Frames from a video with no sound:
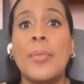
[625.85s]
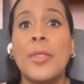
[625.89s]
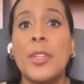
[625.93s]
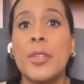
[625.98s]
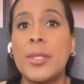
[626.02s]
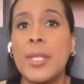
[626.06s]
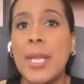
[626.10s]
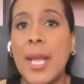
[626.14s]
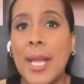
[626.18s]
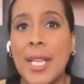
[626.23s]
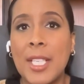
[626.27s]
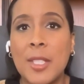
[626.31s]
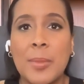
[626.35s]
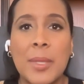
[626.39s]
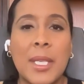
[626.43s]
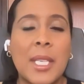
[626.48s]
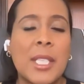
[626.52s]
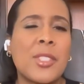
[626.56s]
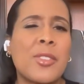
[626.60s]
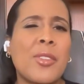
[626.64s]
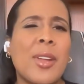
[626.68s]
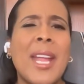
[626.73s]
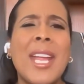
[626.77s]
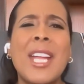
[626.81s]
their tests
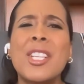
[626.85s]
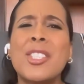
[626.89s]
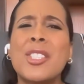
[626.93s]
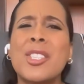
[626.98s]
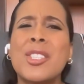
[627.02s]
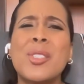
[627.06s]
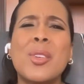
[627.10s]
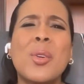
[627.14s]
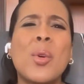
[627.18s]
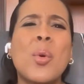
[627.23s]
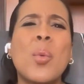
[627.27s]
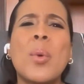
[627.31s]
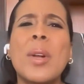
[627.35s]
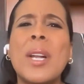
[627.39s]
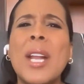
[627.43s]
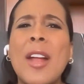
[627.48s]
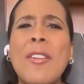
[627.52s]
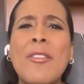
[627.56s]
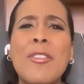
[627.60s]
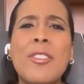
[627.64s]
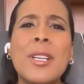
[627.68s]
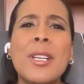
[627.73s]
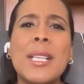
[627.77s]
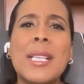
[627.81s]
because they're anxious or
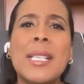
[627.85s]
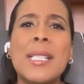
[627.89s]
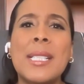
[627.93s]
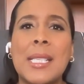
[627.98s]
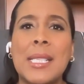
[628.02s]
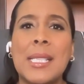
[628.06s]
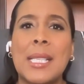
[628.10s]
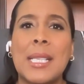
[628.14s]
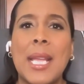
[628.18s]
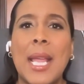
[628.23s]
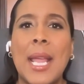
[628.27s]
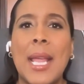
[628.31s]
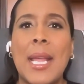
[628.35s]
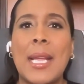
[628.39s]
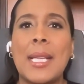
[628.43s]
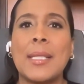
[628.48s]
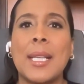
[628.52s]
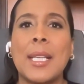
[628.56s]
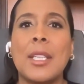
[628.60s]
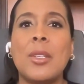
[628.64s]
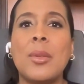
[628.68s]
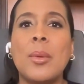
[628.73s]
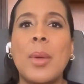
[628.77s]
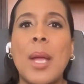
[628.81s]
whatever it is is the case
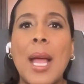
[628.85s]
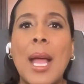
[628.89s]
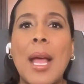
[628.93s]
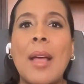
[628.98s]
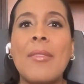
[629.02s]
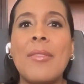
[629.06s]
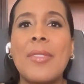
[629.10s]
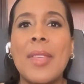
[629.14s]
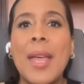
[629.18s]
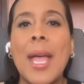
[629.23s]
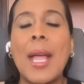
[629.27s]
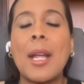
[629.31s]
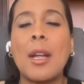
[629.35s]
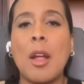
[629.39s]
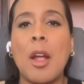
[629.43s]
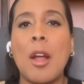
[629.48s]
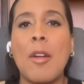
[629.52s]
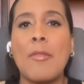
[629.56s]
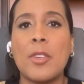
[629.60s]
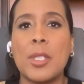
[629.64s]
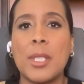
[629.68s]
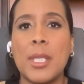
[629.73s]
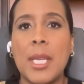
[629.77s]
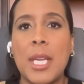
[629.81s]
like you have that
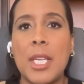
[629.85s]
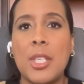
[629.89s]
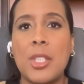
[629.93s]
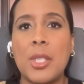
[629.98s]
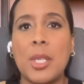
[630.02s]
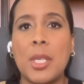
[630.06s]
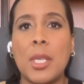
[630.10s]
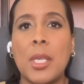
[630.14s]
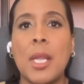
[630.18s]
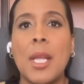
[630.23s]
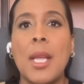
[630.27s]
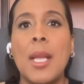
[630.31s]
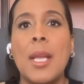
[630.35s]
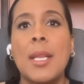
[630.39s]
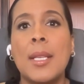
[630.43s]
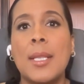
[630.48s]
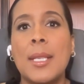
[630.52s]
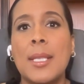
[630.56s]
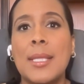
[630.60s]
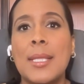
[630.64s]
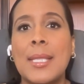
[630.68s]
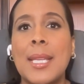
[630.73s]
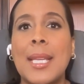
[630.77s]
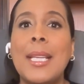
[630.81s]
conversation
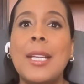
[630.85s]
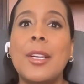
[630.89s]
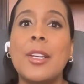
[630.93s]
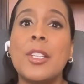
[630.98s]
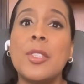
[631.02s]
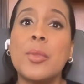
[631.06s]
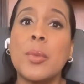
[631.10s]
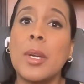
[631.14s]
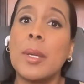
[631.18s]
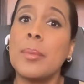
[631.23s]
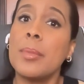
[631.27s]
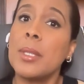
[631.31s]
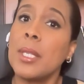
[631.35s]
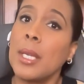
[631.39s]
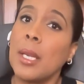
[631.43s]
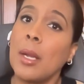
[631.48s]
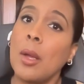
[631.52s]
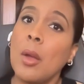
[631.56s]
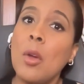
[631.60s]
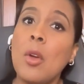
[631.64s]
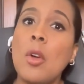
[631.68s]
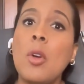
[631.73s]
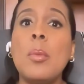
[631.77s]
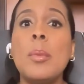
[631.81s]
to say here's what i'm seeing at
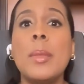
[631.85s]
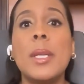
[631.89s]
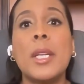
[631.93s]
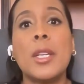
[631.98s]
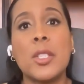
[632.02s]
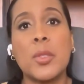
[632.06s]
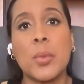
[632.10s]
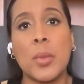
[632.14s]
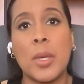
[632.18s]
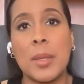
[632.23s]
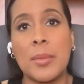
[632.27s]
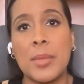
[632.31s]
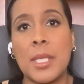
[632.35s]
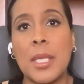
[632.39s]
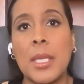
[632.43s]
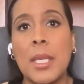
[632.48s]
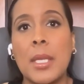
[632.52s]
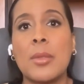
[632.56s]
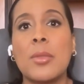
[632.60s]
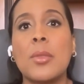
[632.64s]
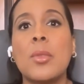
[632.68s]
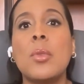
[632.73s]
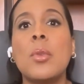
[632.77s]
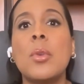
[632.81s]
home here's what i'm seeing
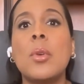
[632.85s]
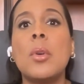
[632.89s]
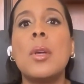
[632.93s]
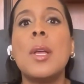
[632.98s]
at school